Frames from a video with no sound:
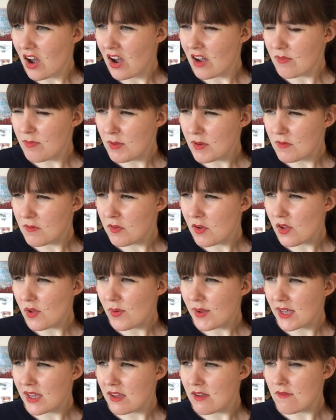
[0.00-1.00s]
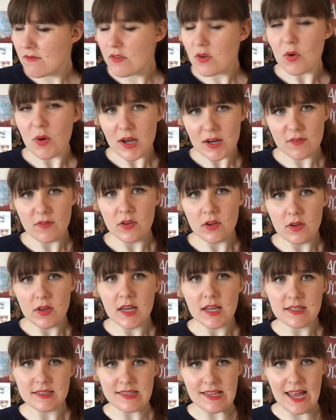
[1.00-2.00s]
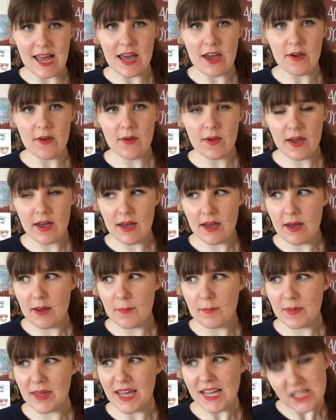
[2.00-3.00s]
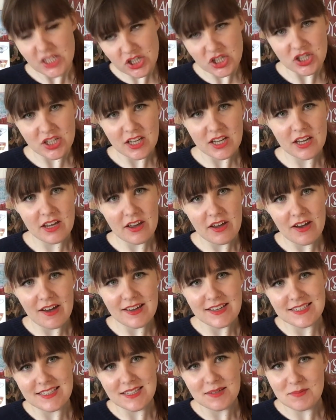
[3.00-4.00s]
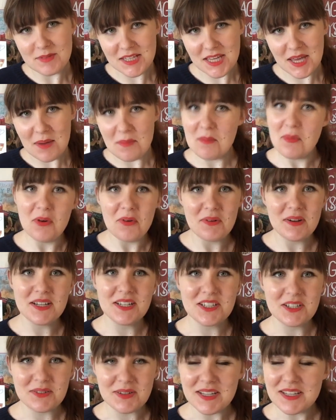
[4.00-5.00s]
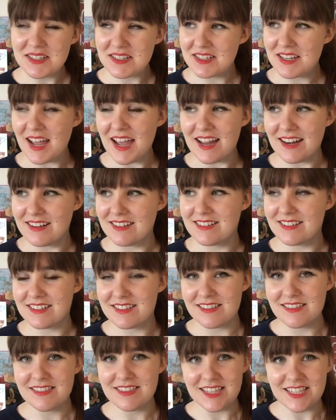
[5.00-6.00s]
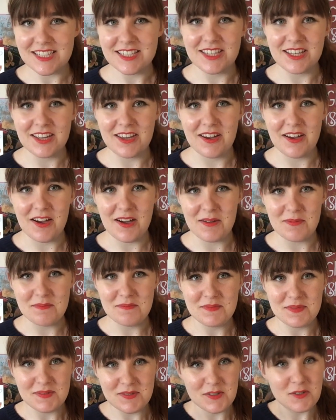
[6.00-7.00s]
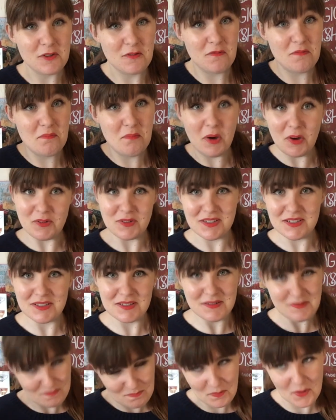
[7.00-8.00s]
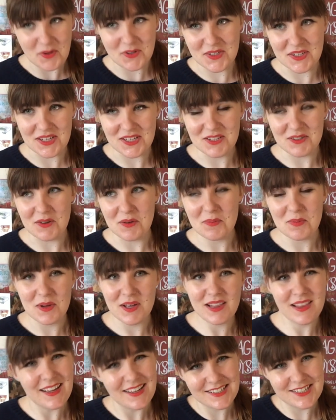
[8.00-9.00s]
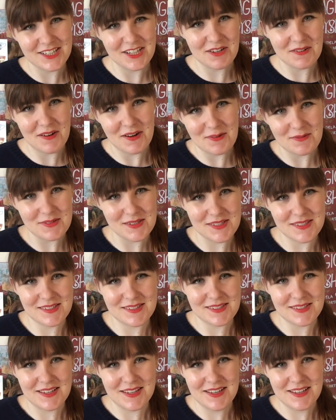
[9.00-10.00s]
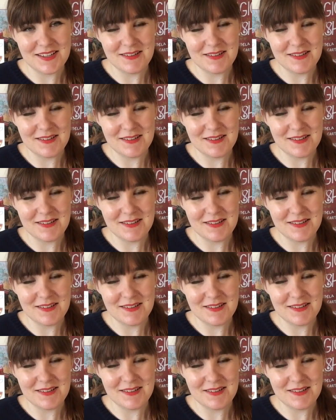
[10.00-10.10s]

I've been following it for quite a few years now. Um, each year I seem to get more into it, and this year I'm sort of most, most into it, but last year I was